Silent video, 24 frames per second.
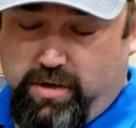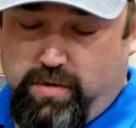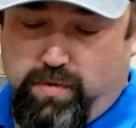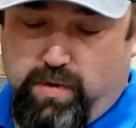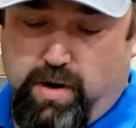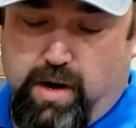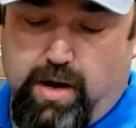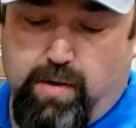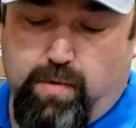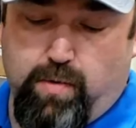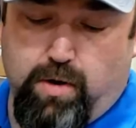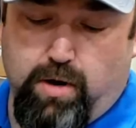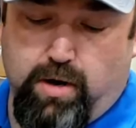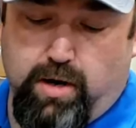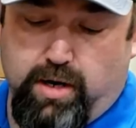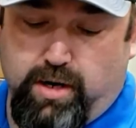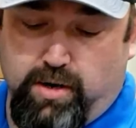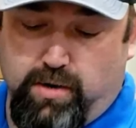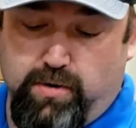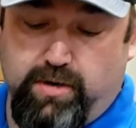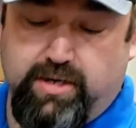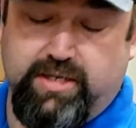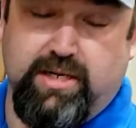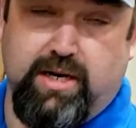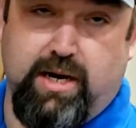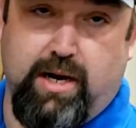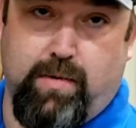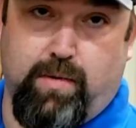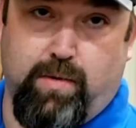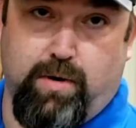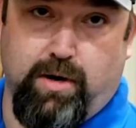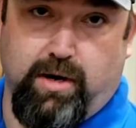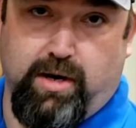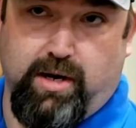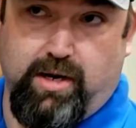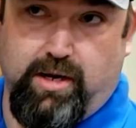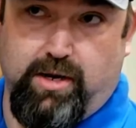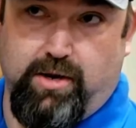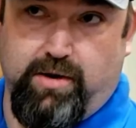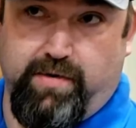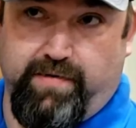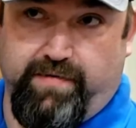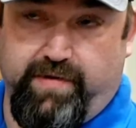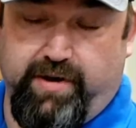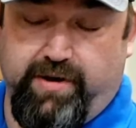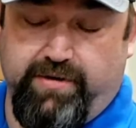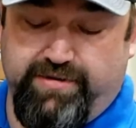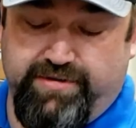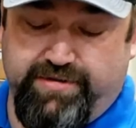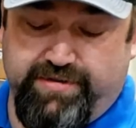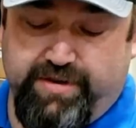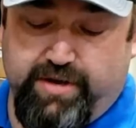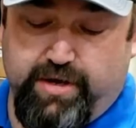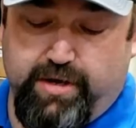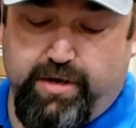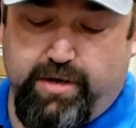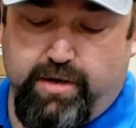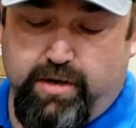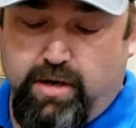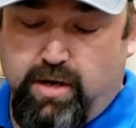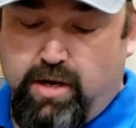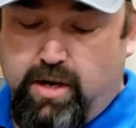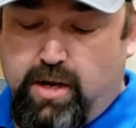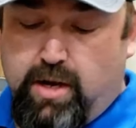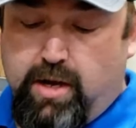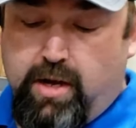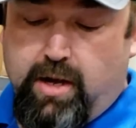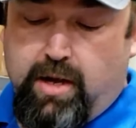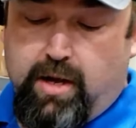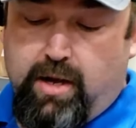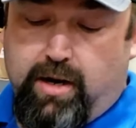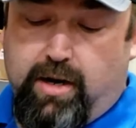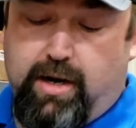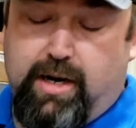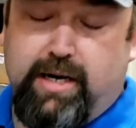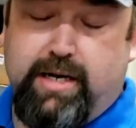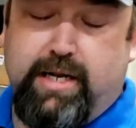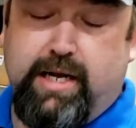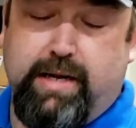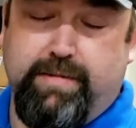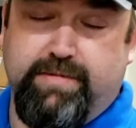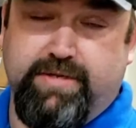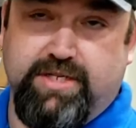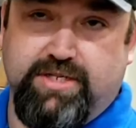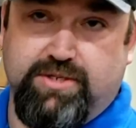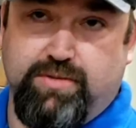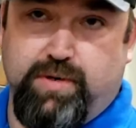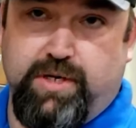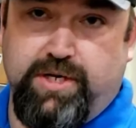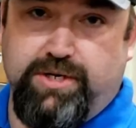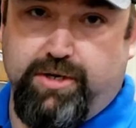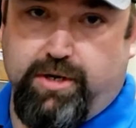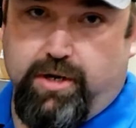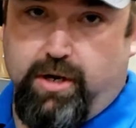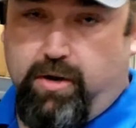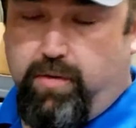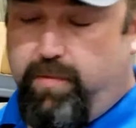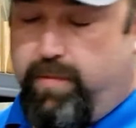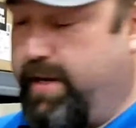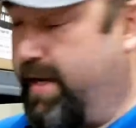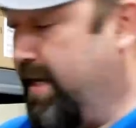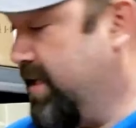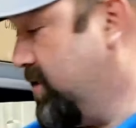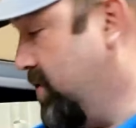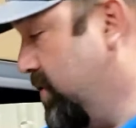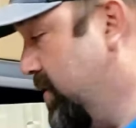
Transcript: not working, or it's not working and your fuse is good, a lot of times the switch will go bad.